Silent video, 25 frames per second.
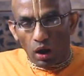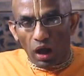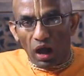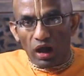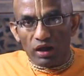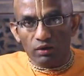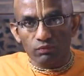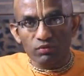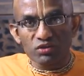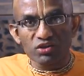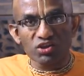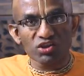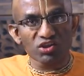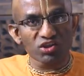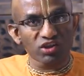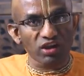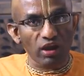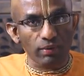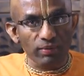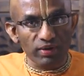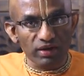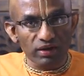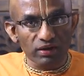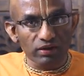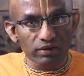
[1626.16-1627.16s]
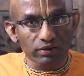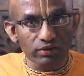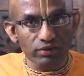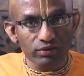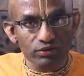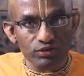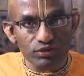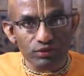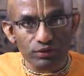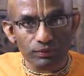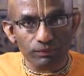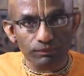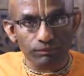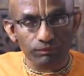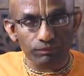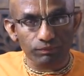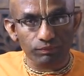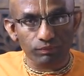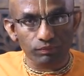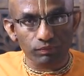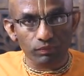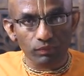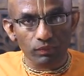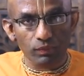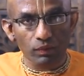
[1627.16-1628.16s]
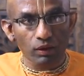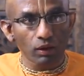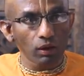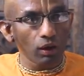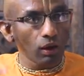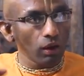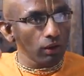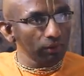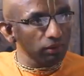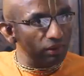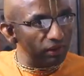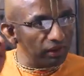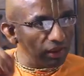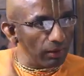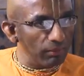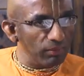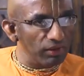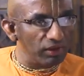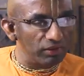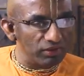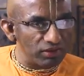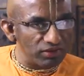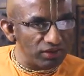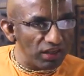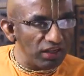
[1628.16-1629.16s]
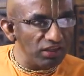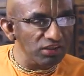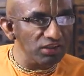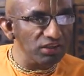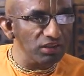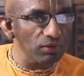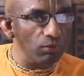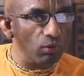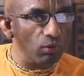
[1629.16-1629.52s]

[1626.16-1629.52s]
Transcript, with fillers: Are we just chemicals the chemi the cells in